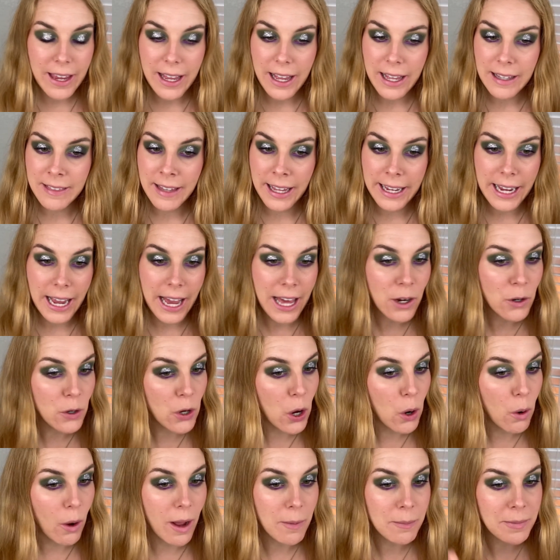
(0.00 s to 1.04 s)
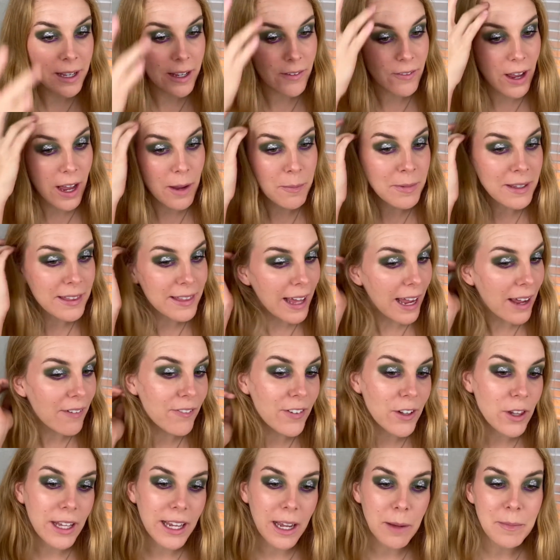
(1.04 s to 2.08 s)
I don't know. I feel
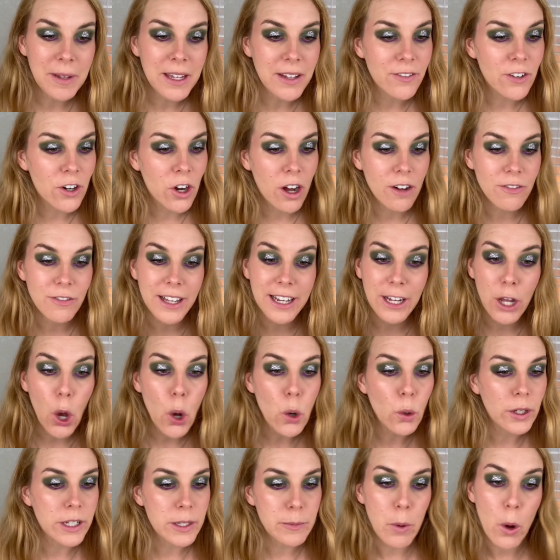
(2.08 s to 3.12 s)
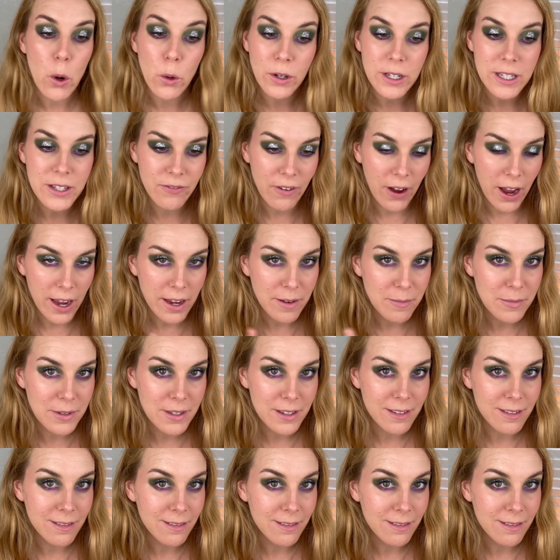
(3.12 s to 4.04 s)
like I'm giving off like Hocus Pocus vibes.